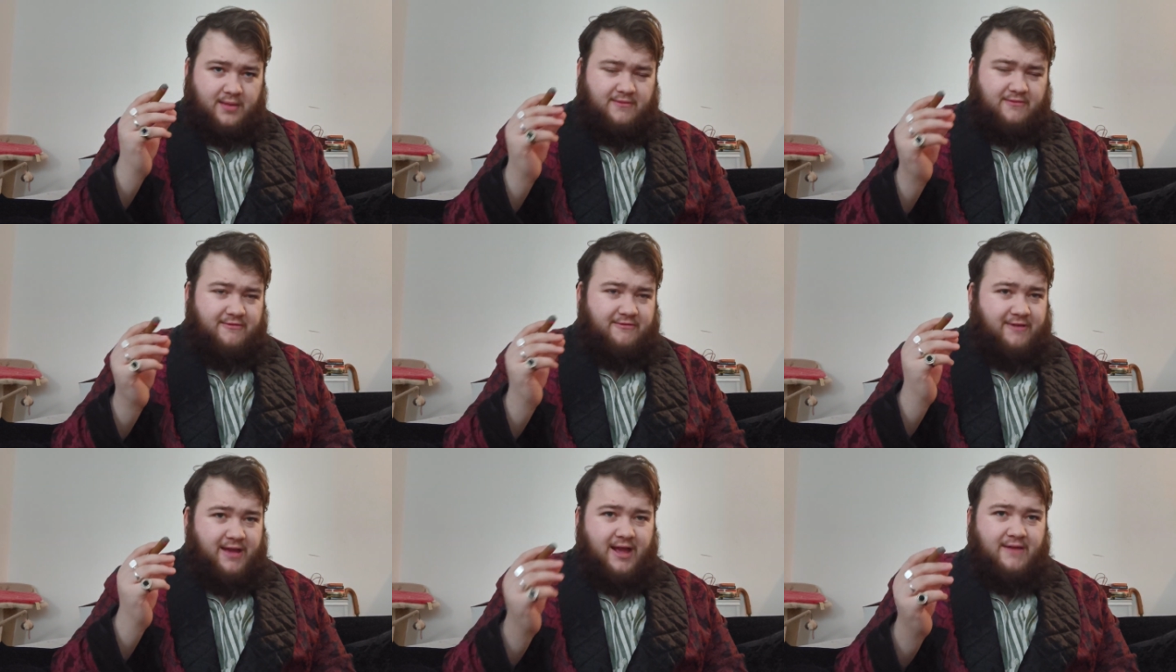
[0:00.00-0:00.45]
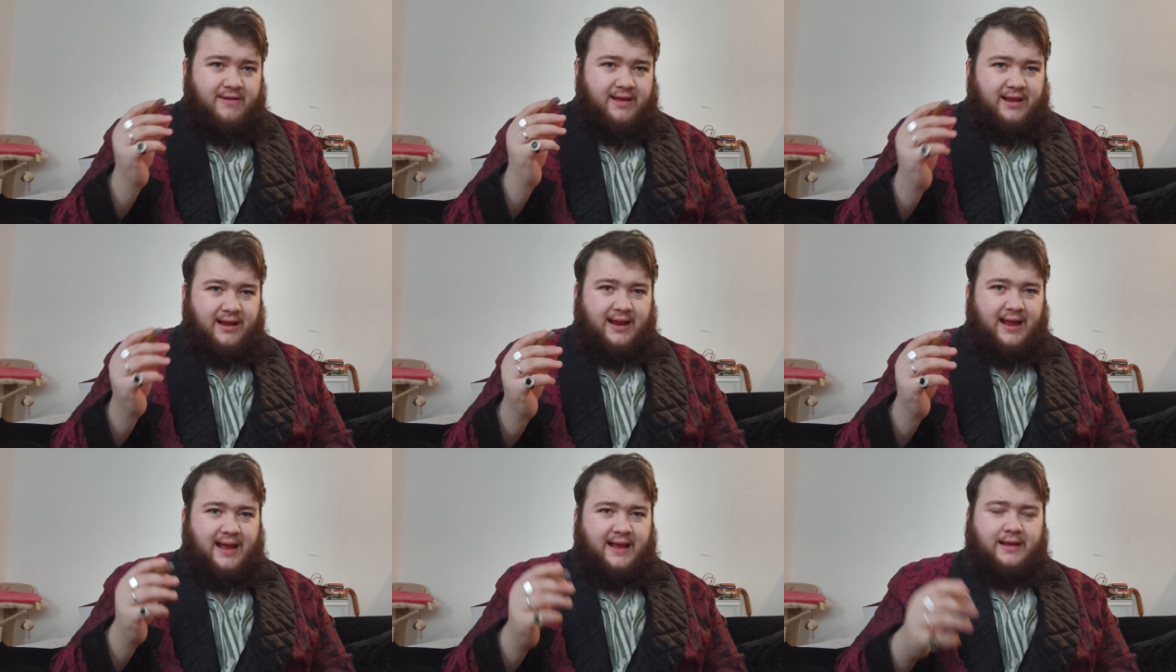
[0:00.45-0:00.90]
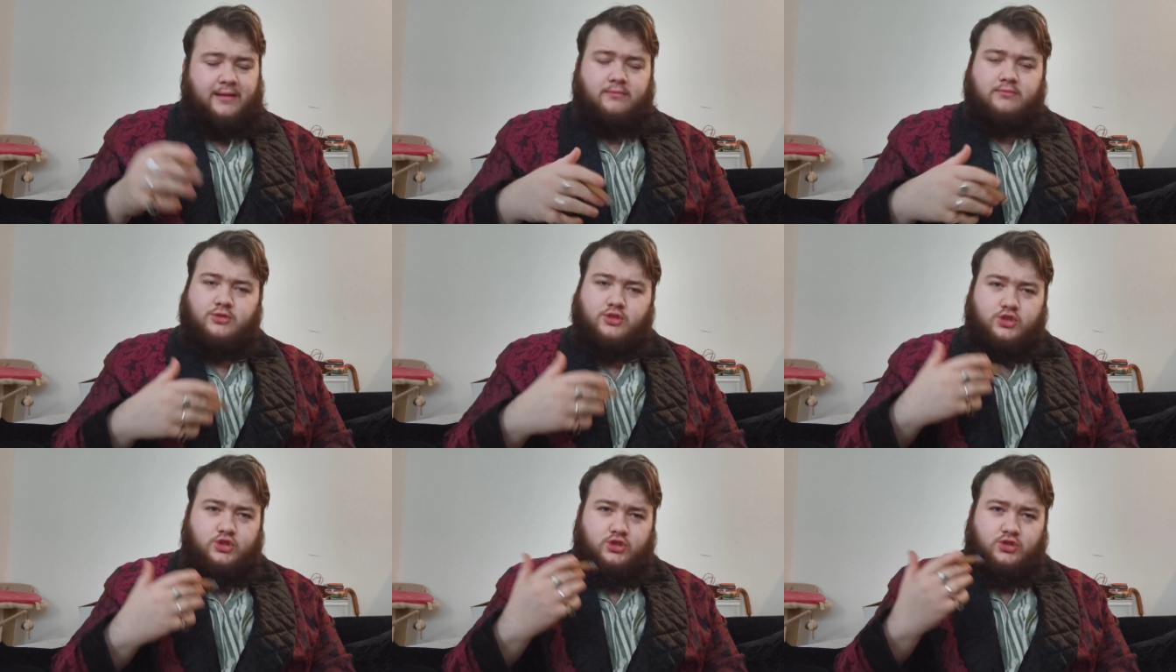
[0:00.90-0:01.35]
very light
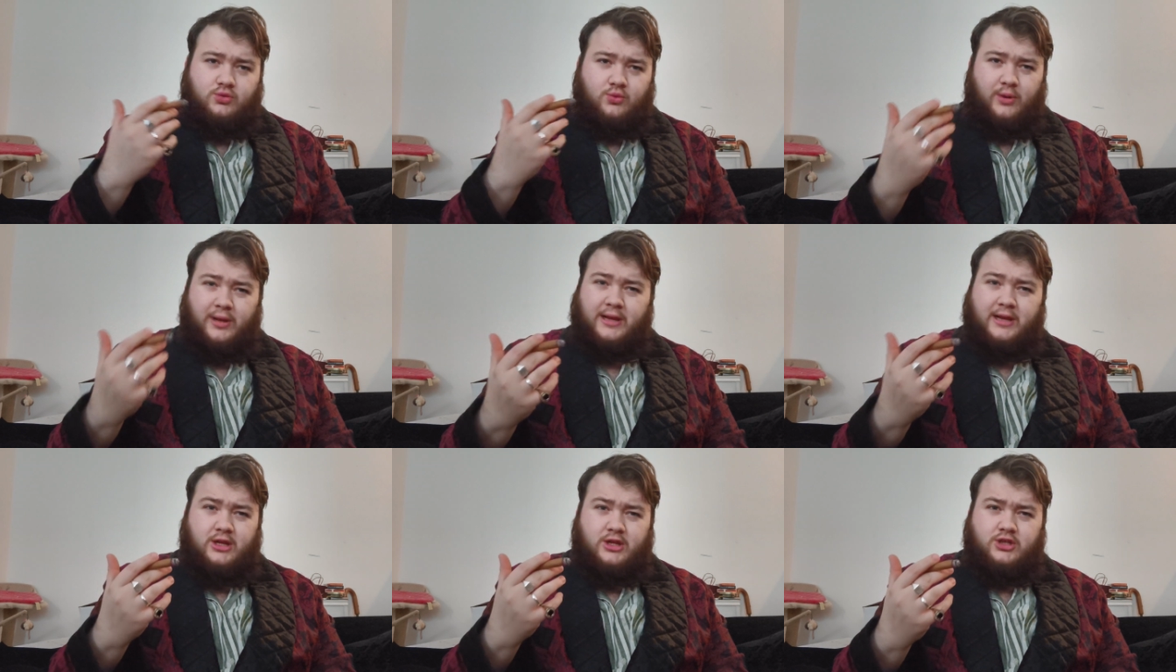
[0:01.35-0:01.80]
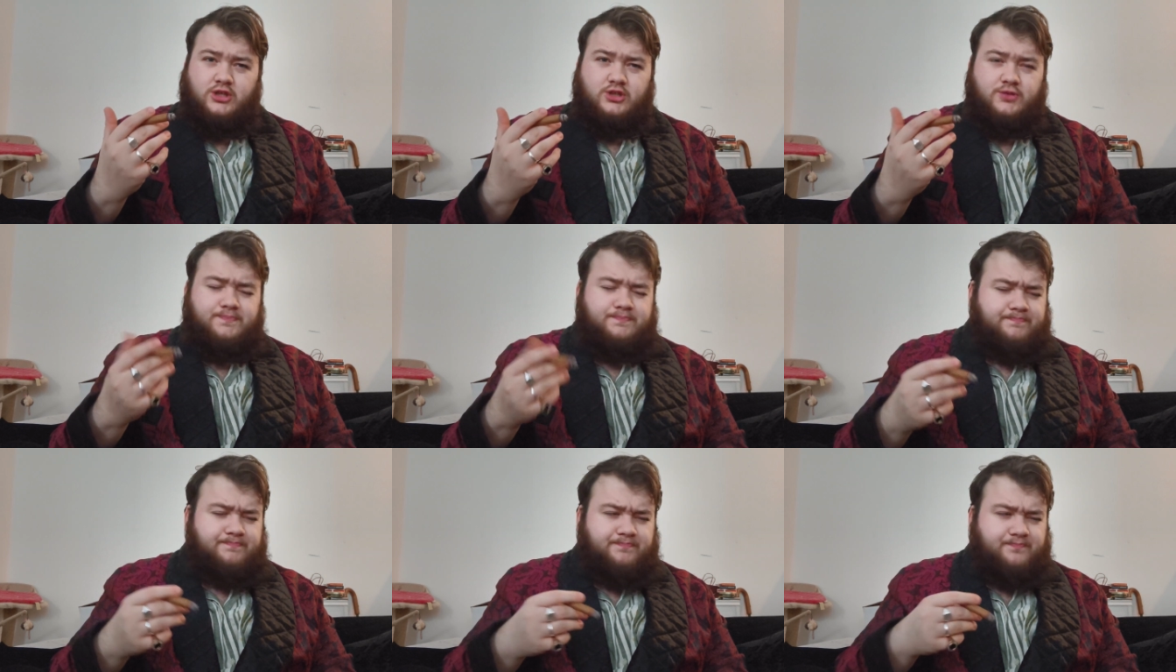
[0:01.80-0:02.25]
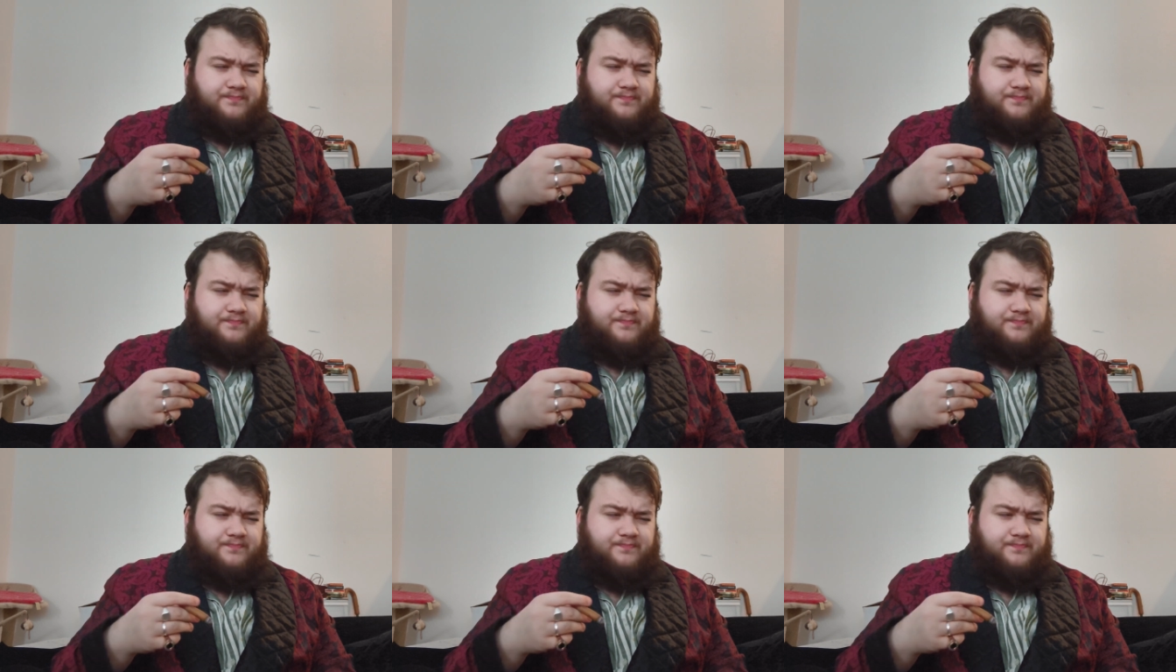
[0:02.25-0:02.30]
sweetness,